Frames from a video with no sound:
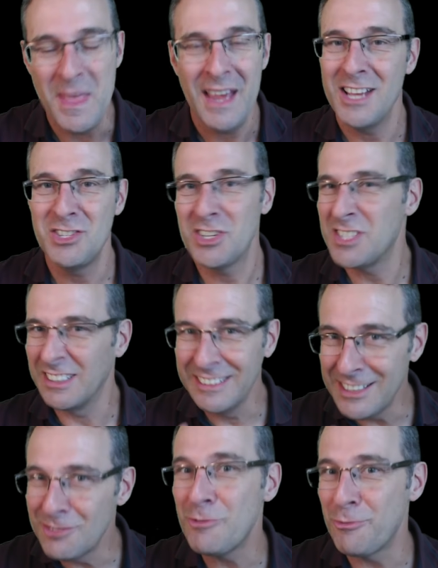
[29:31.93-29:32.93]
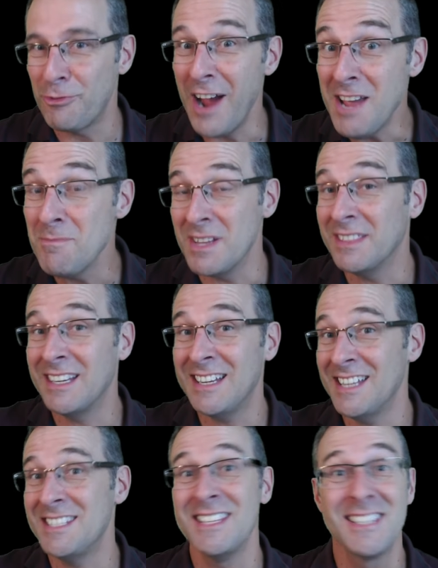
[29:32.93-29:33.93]
It's just a little fragment that
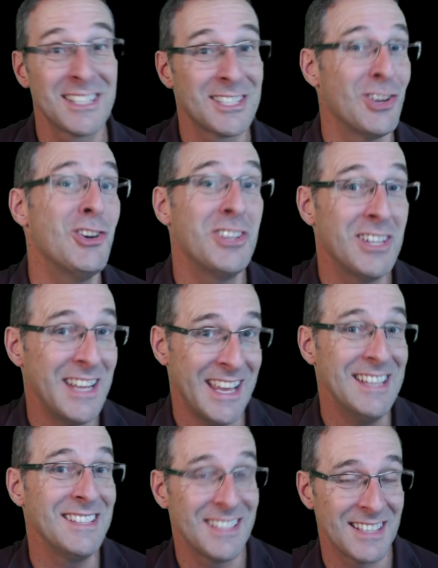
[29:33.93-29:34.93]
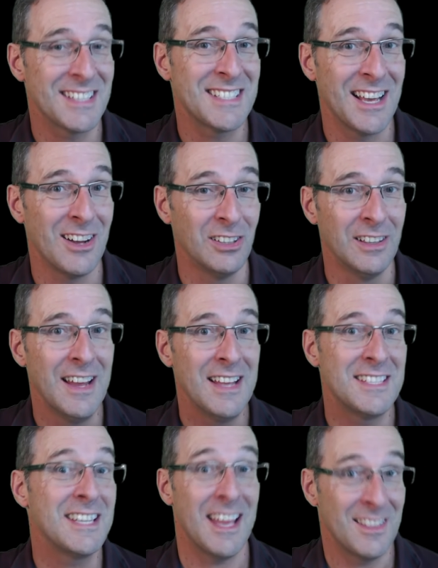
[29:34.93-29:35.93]
gets inserted into the cell
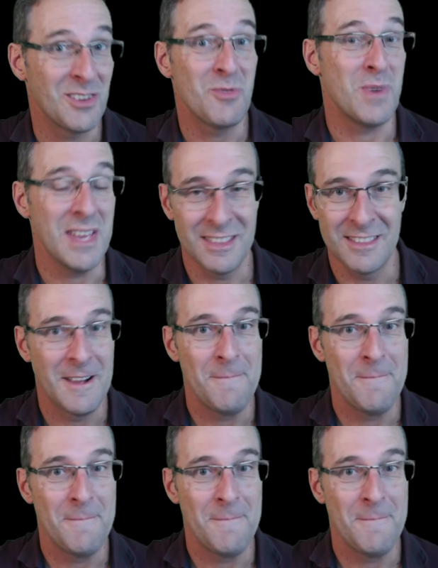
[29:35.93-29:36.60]
together with